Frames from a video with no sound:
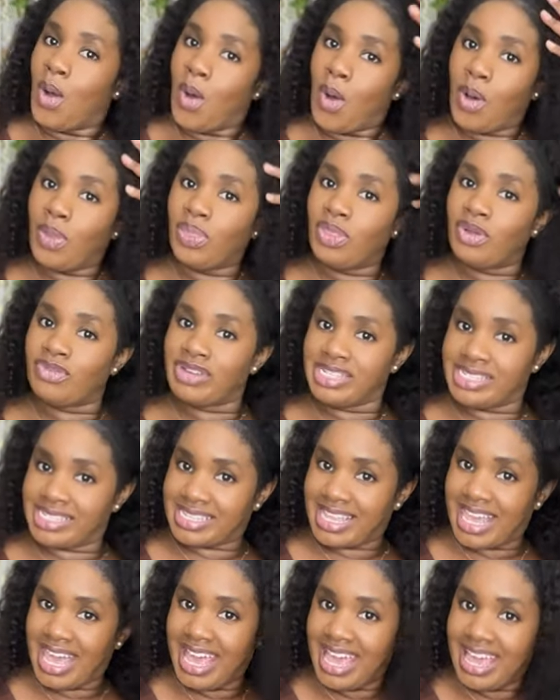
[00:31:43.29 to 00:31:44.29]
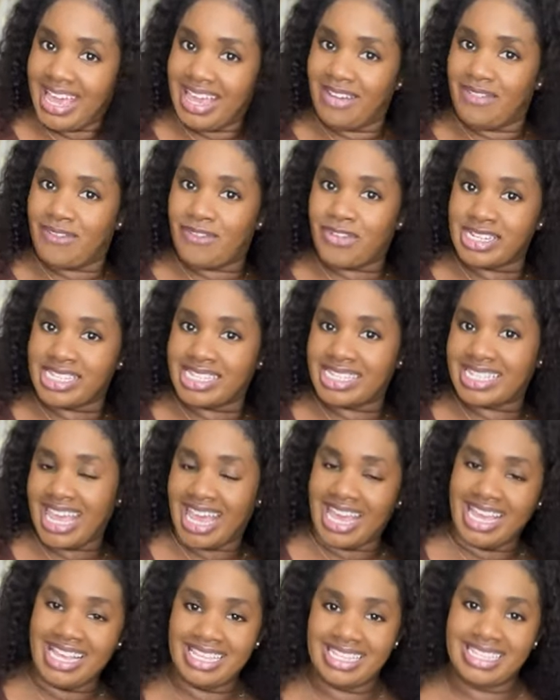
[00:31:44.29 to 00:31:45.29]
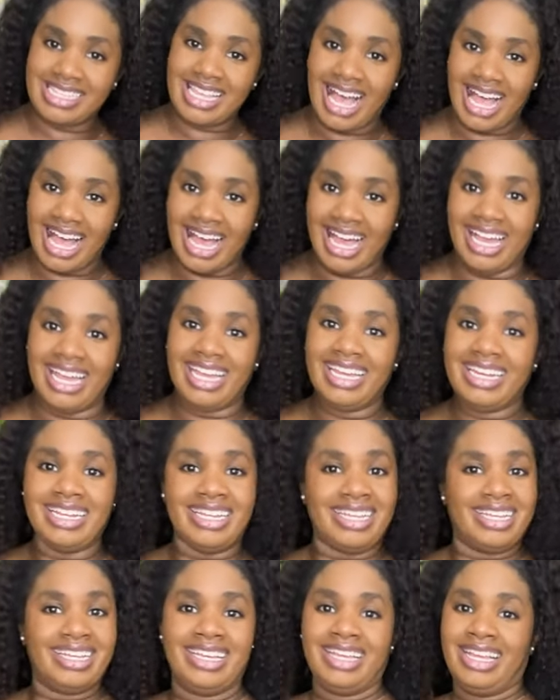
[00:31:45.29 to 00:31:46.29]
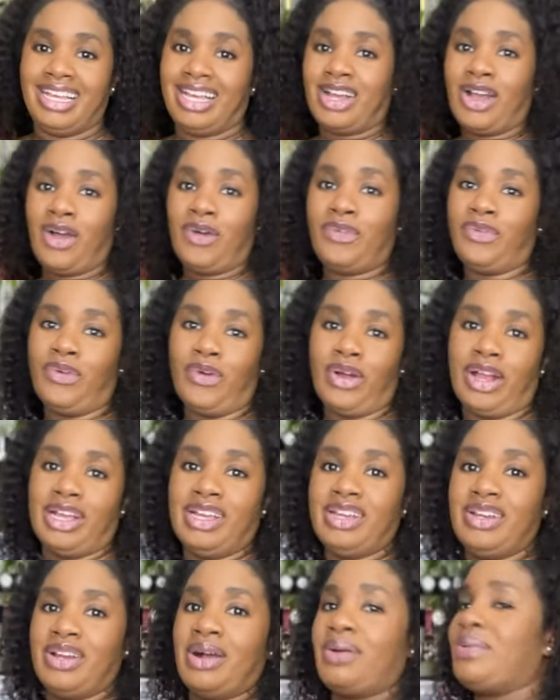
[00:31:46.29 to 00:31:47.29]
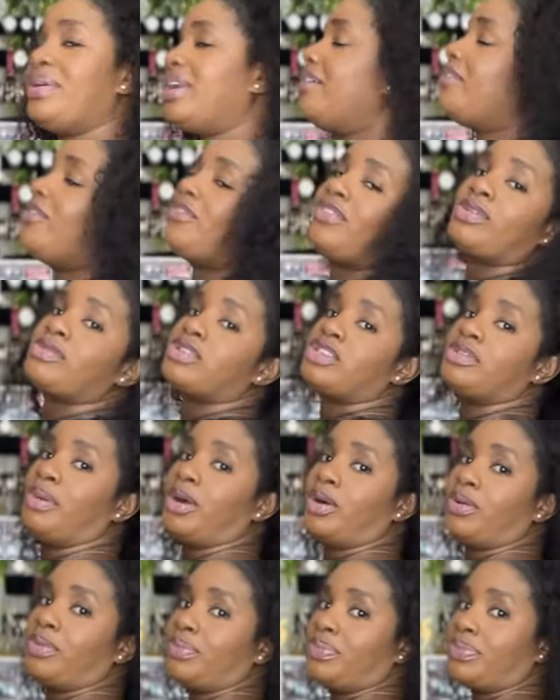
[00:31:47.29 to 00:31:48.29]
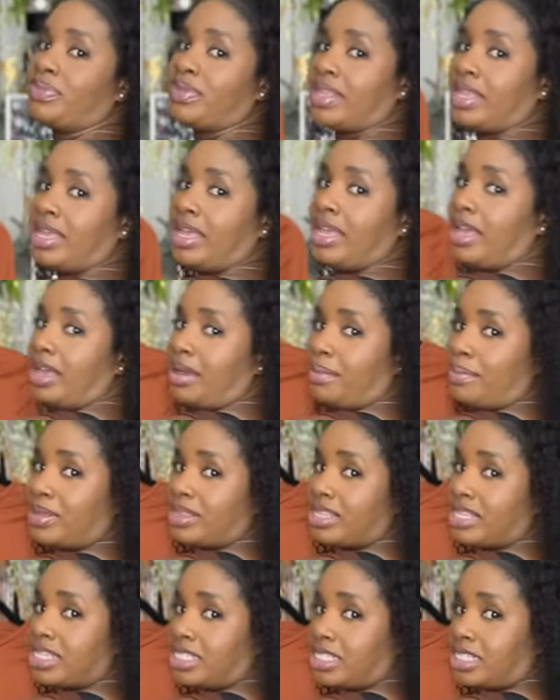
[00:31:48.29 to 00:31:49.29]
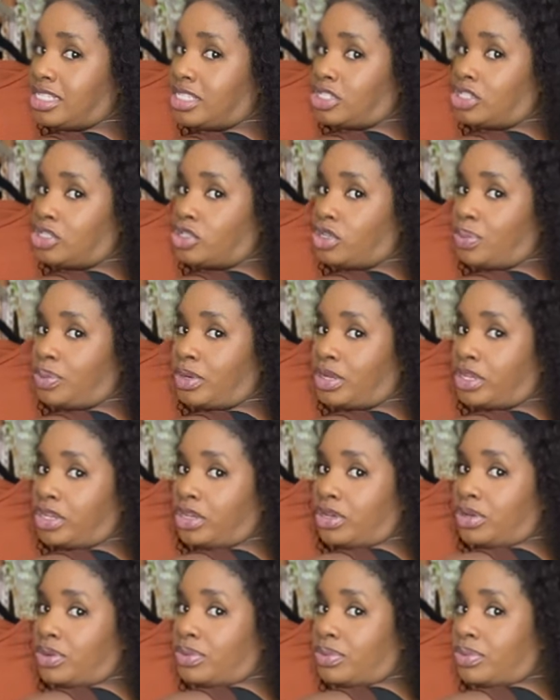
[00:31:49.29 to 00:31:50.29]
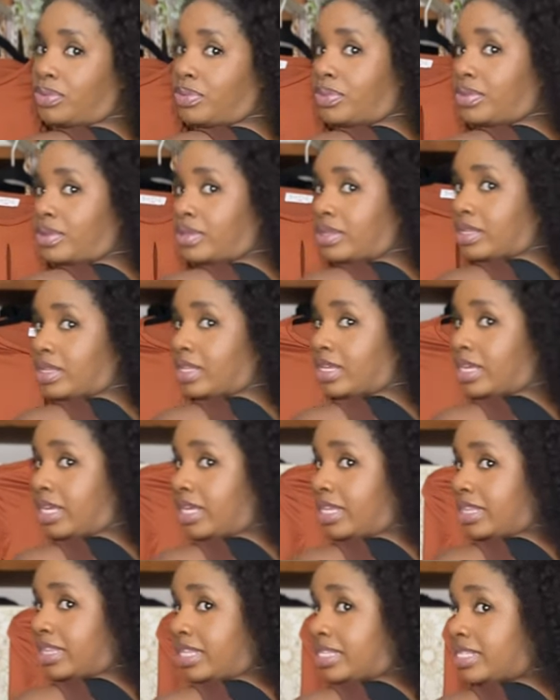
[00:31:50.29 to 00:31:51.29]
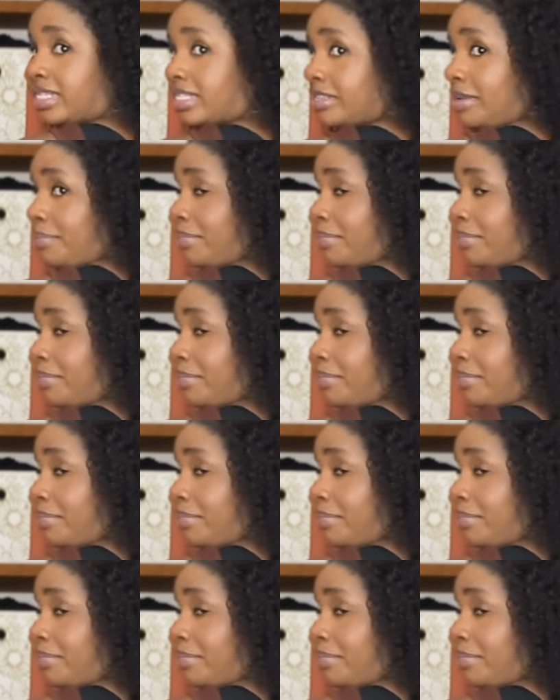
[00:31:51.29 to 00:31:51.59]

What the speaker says: on the frisky side. Go for it. You know, whatever floats your boat. But this is super cute. This is the